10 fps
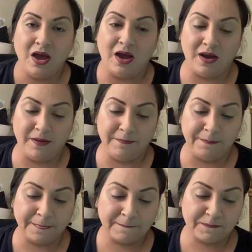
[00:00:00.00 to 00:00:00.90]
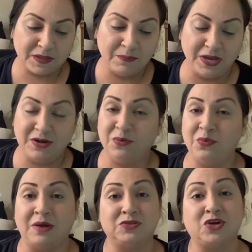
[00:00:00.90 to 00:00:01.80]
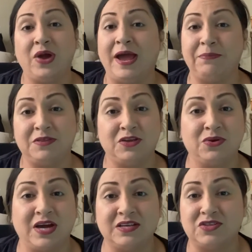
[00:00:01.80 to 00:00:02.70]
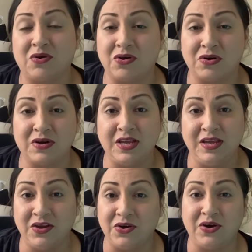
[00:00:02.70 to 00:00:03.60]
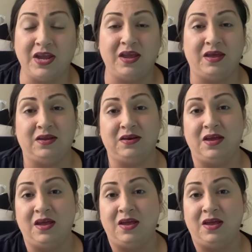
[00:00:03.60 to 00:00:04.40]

Um, but I'm so happy that you guys are here and